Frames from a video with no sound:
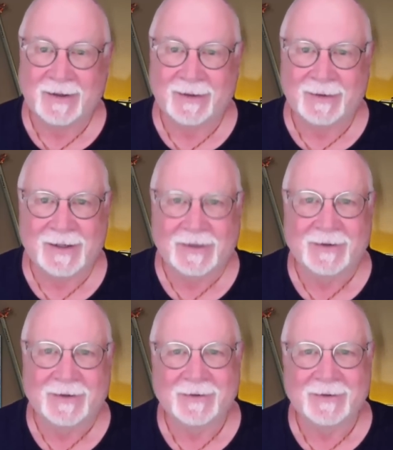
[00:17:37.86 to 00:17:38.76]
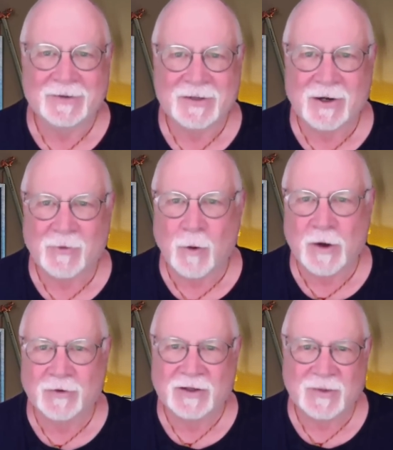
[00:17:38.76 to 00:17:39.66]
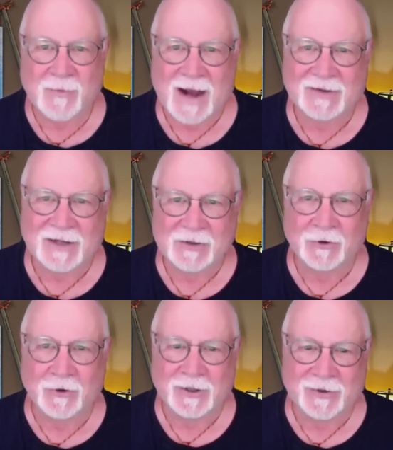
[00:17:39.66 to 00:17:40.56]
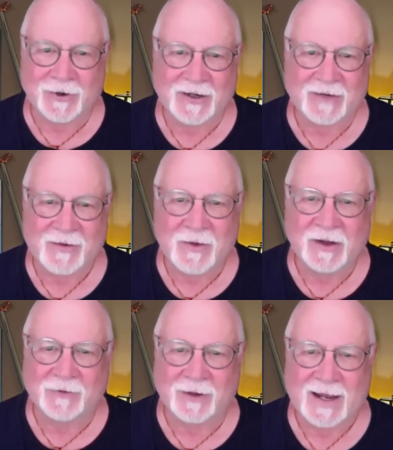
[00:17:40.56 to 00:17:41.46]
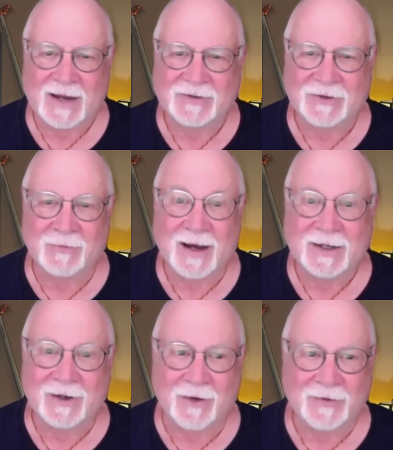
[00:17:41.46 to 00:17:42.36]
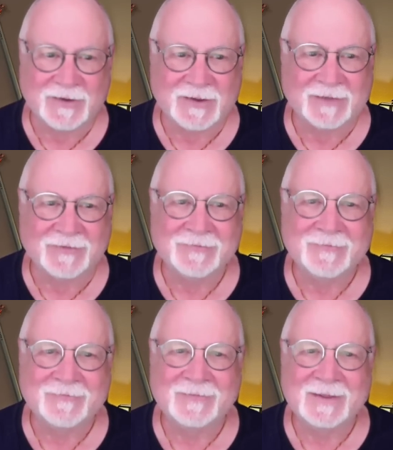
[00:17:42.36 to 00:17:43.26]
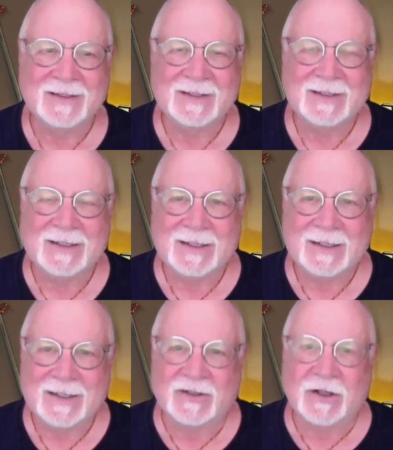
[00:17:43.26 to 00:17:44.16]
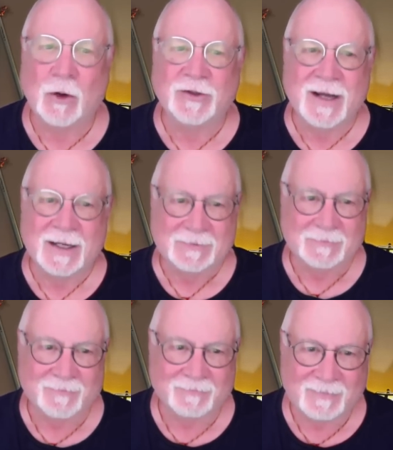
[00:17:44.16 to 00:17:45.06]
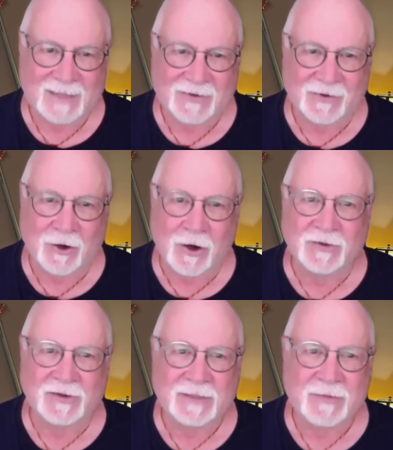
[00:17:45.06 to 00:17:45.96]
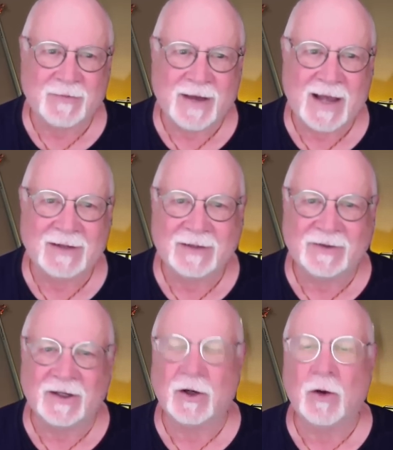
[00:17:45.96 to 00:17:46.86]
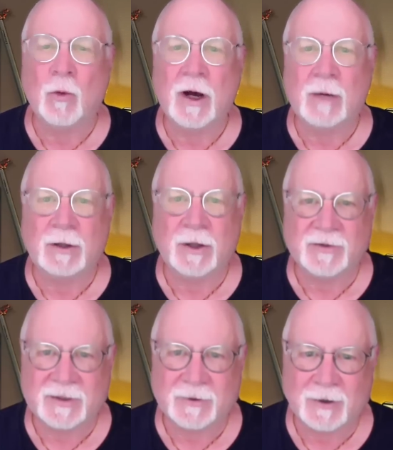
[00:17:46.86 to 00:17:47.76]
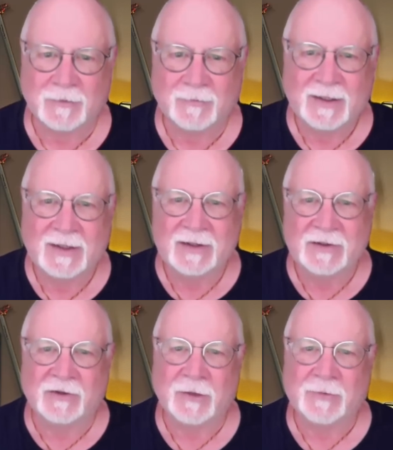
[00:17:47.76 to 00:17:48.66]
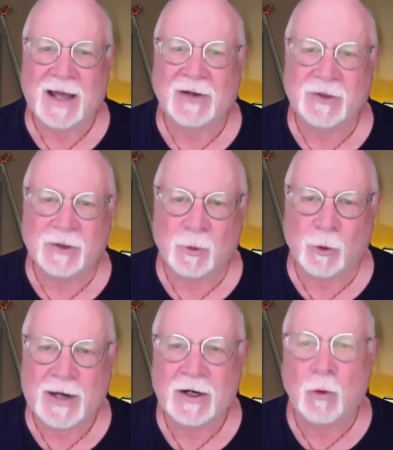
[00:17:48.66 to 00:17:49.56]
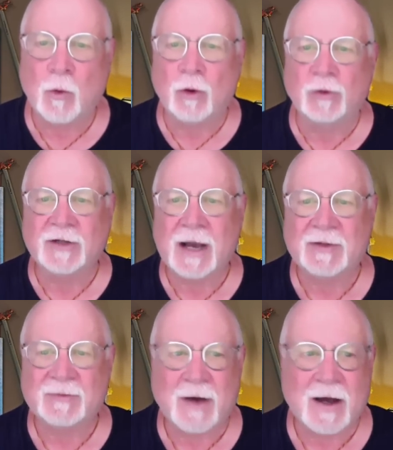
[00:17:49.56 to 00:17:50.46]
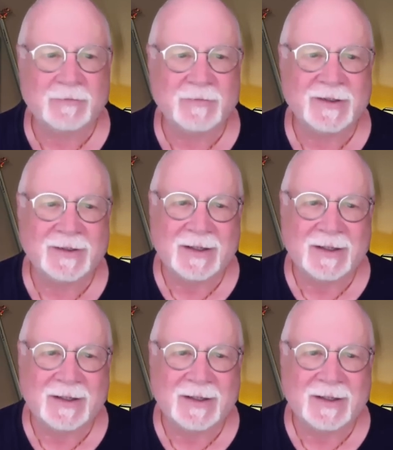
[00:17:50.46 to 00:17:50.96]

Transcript: It's no wonder that you maxed out your credit card every month for the last year buying all this stuff. It's cold tonight. As you crawl in your sleeping bag, it's going to go well below zero. You strip down to your merino wool tops, bottoms.